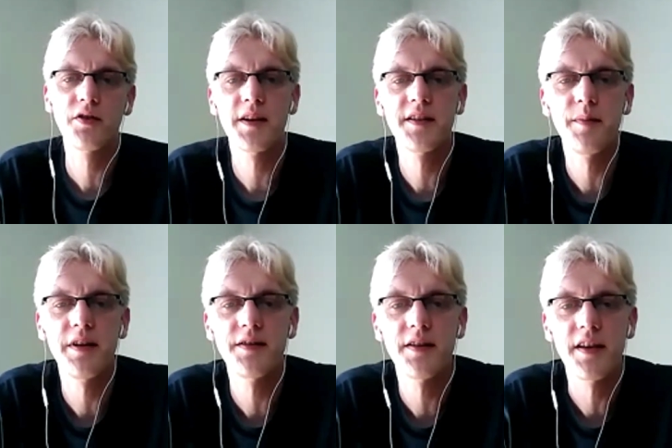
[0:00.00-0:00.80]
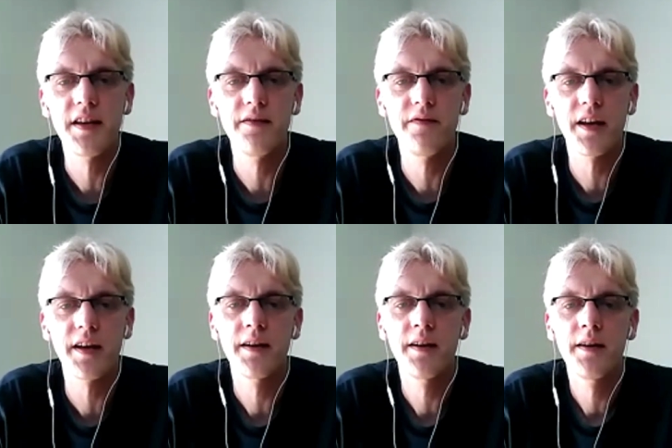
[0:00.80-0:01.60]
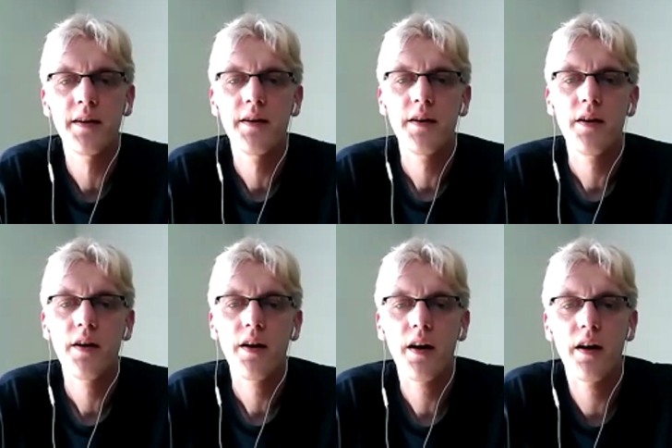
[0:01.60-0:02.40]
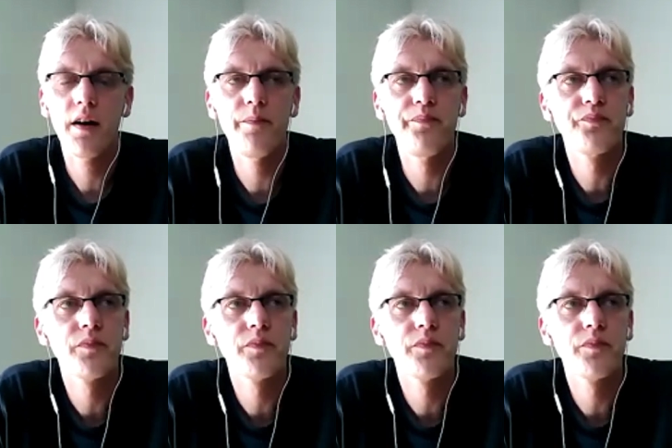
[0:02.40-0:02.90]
20 minutes in the evening.